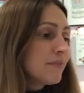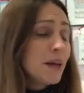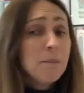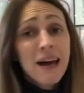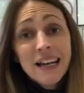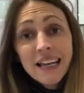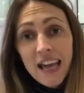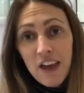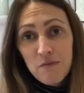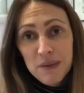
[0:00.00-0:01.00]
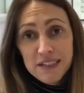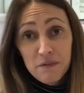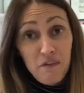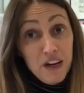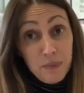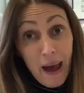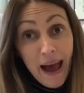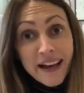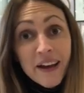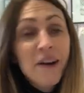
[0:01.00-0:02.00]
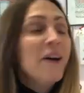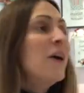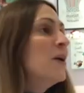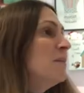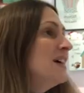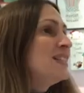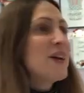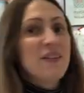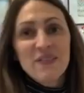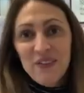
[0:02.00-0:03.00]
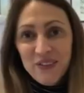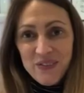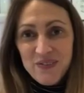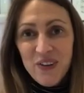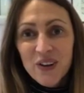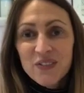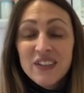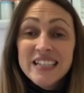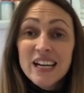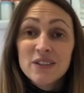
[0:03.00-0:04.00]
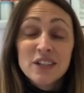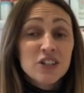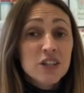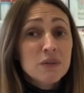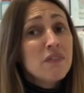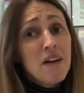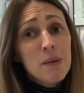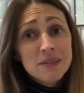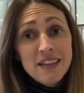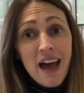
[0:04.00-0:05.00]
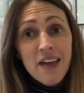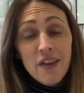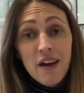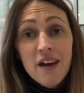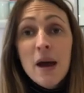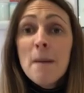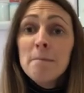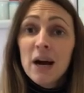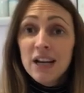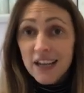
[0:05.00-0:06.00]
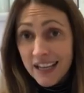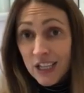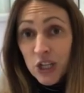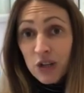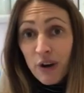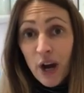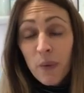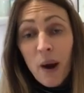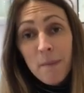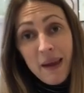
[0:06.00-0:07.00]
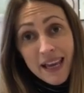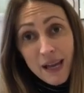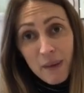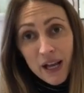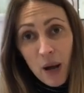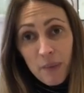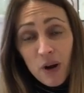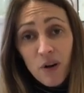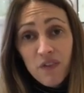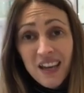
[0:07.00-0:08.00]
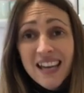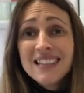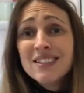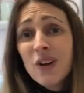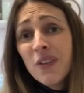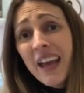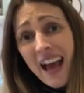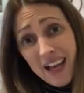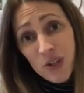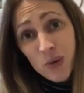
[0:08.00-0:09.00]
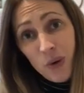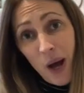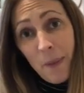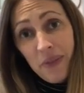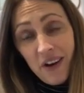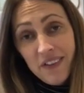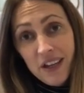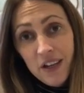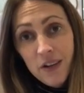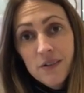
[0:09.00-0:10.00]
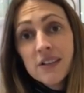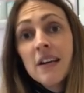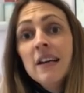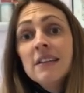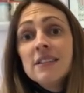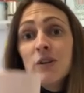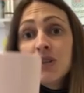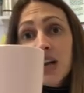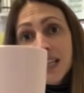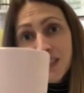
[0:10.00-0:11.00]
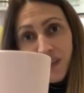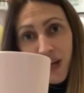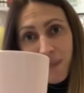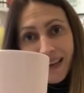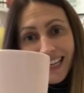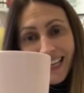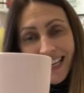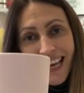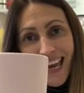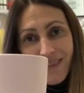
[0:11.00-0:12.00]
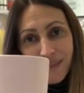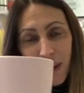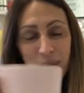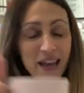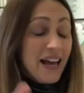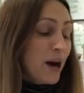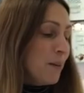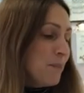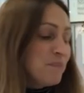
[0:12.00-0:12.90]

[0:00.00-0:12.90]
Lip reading: Madeline gave me some feedback on my sewing vlog videos that she was very upset that my little intro where I'm making my cup of coffee is not the actual cup that I then use. So just for you, Madeline, here is my pink cup.